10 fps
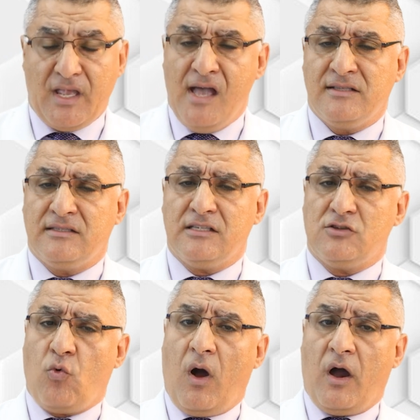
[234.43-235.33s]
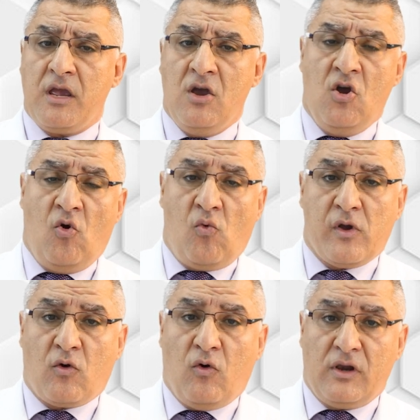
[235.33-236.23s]
And this is why
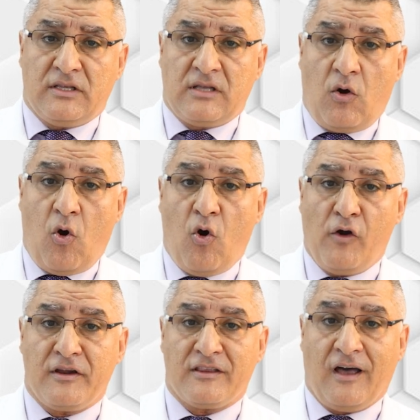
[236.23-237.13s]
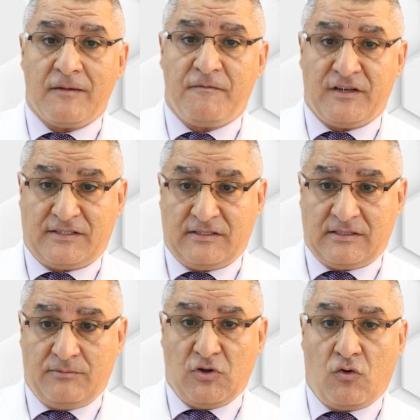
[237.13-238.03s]
we call it horn type
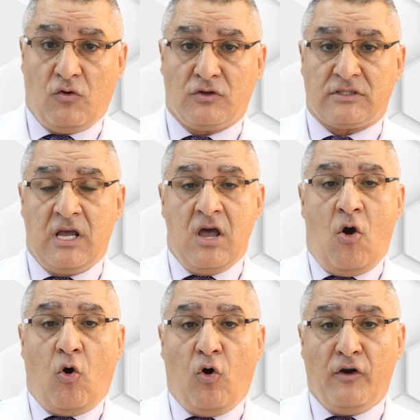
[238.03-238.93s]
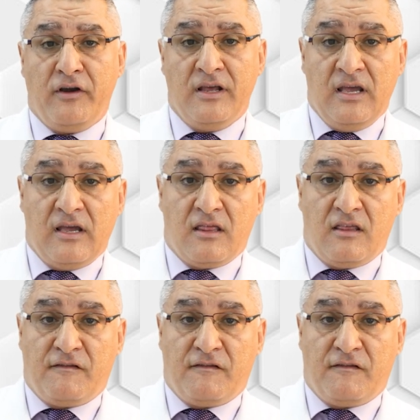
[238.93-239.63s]
facets, because Horn is the